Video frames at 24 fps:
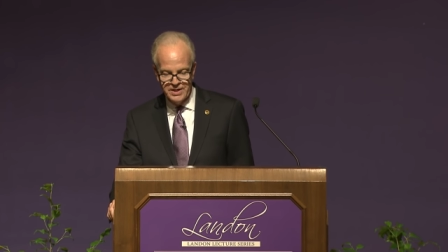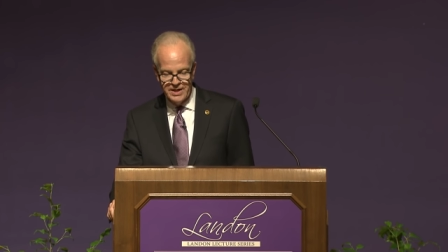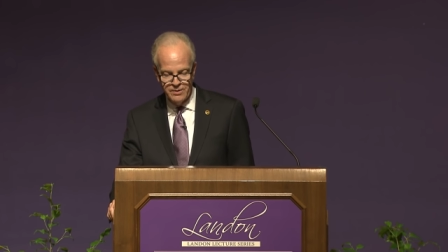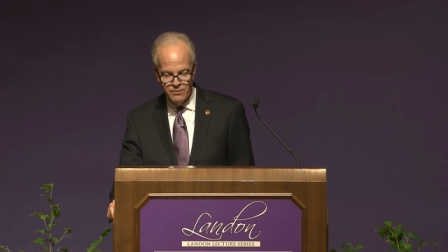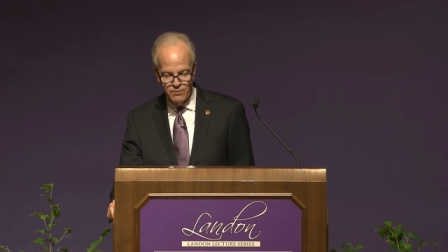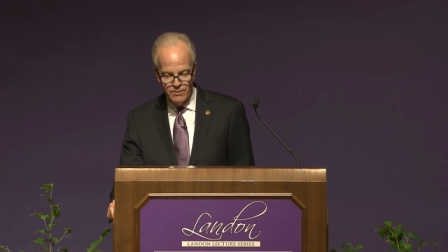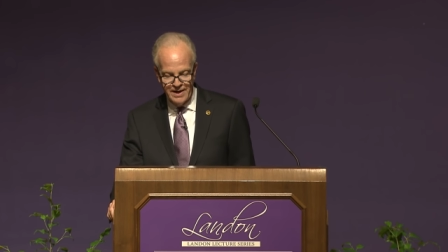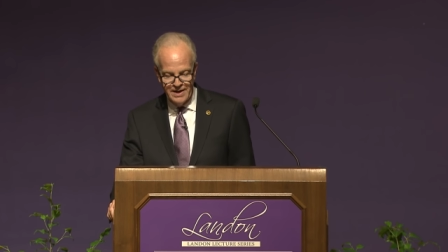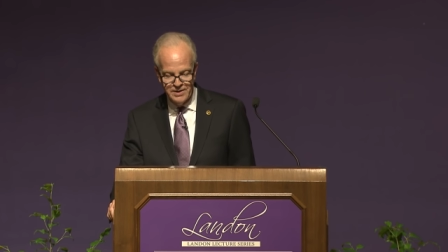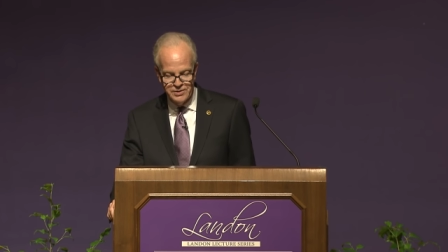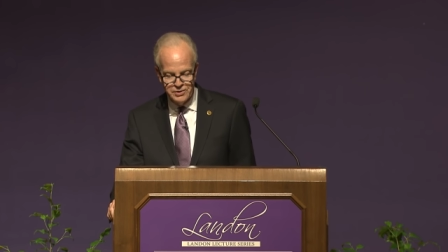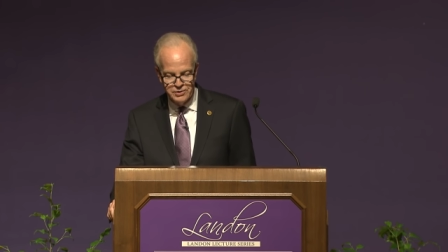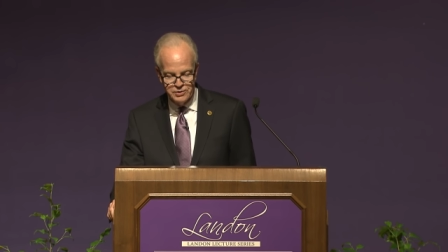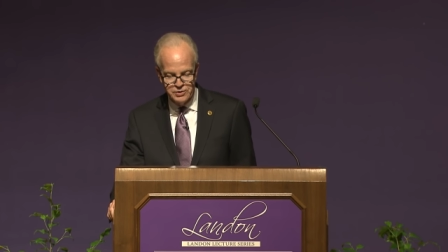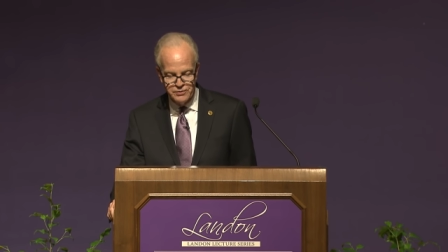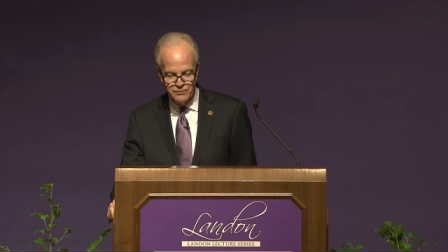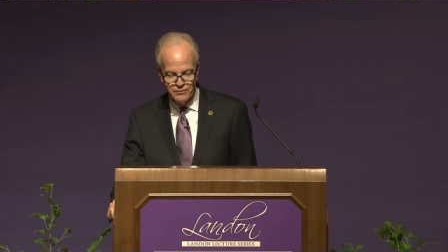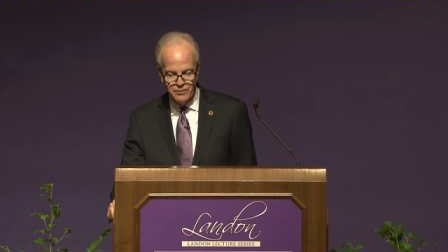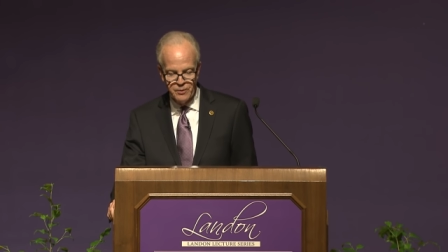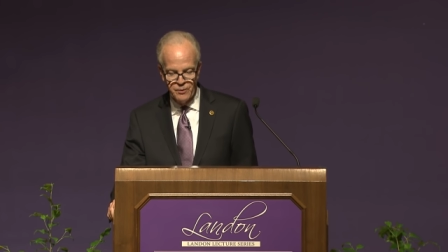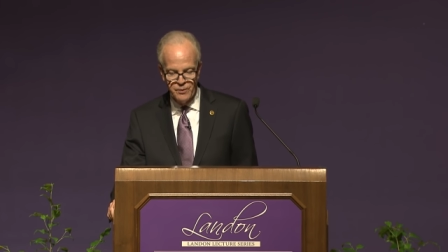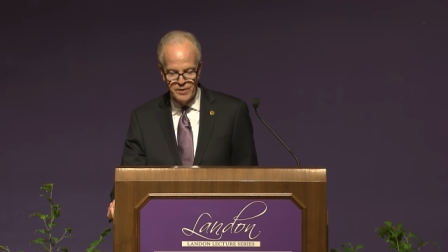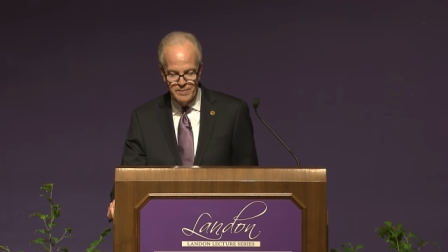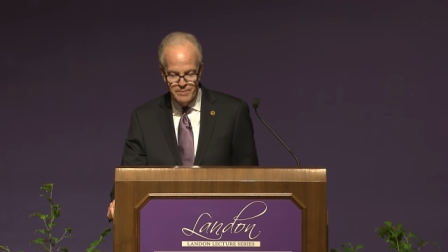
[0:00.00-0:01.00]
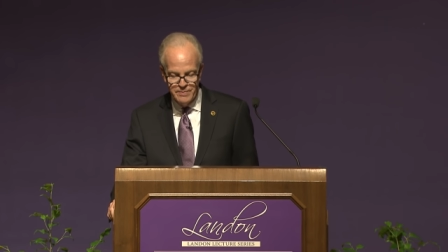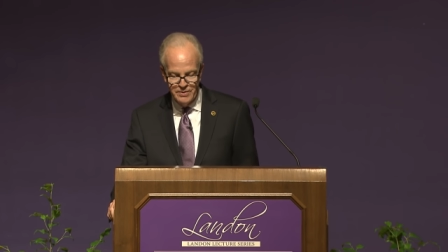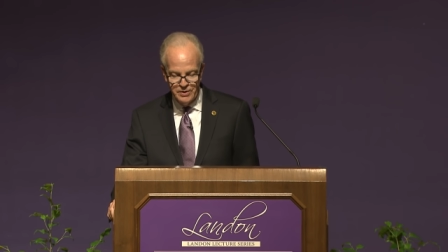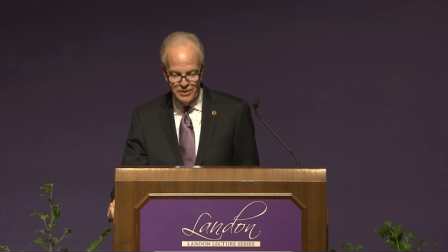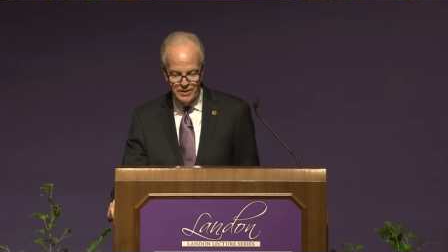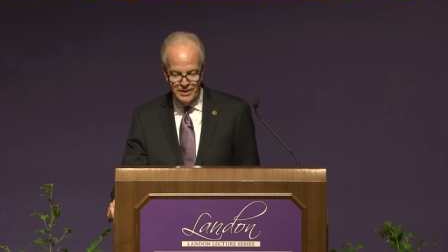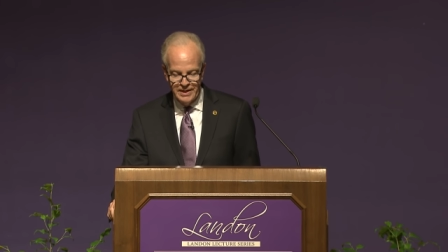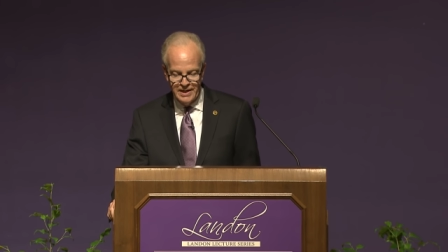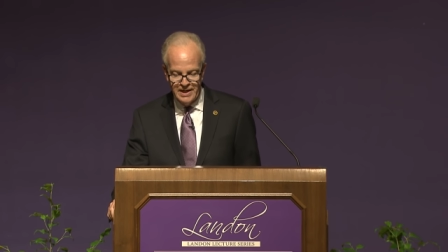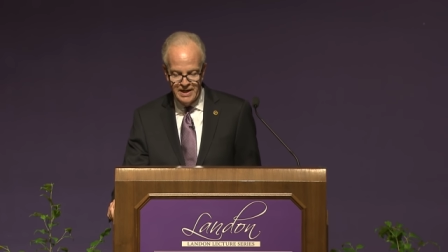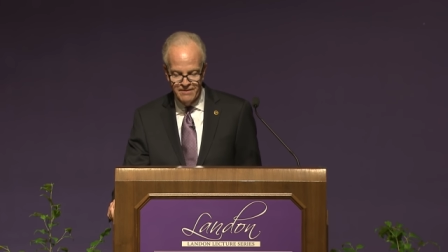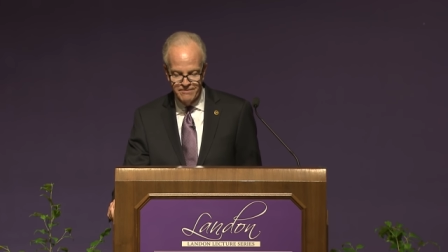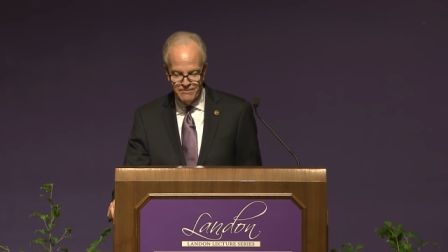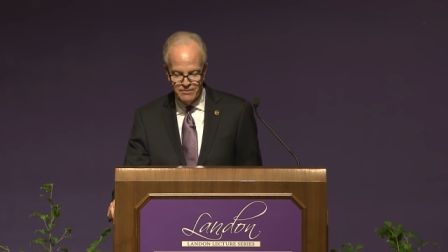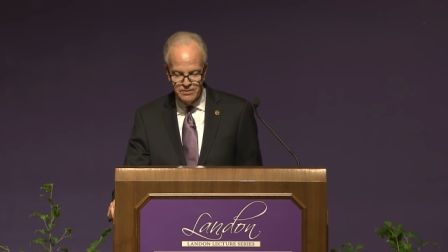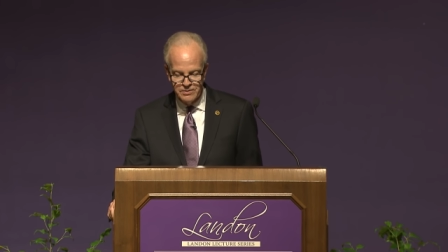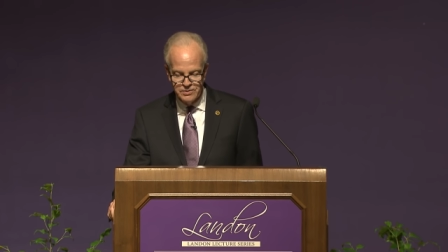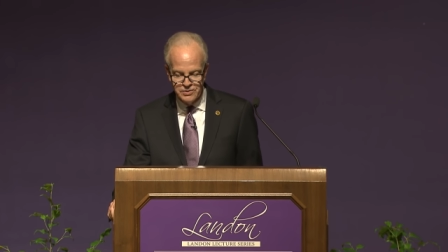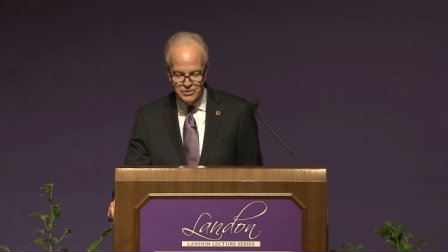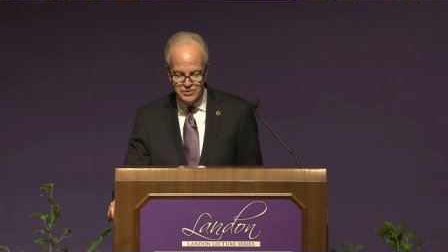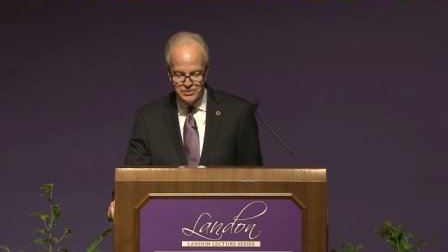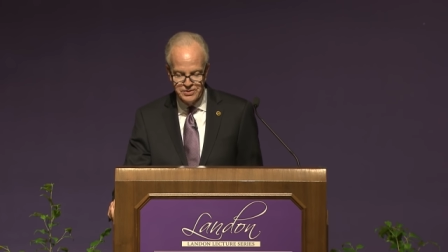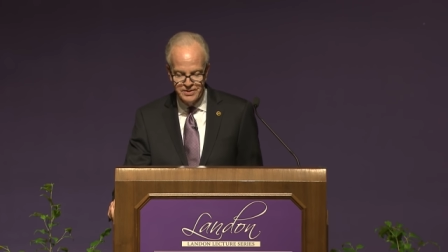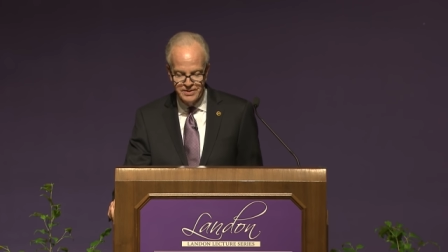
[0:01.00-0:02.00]
and ranchers for rebuilding
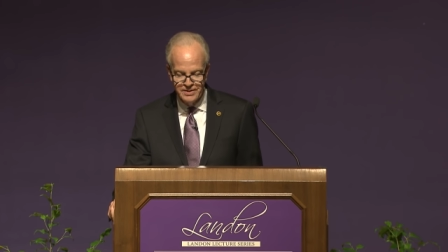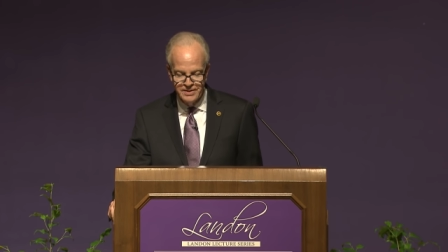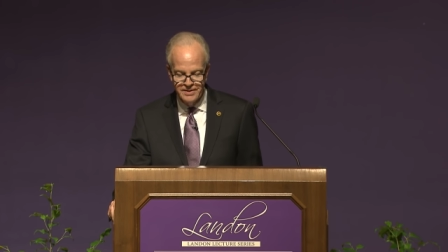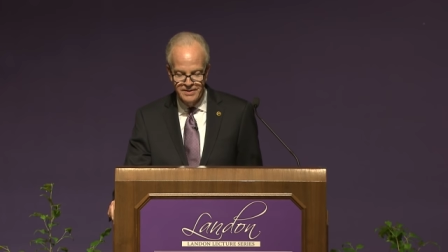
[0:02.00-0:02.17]
efforts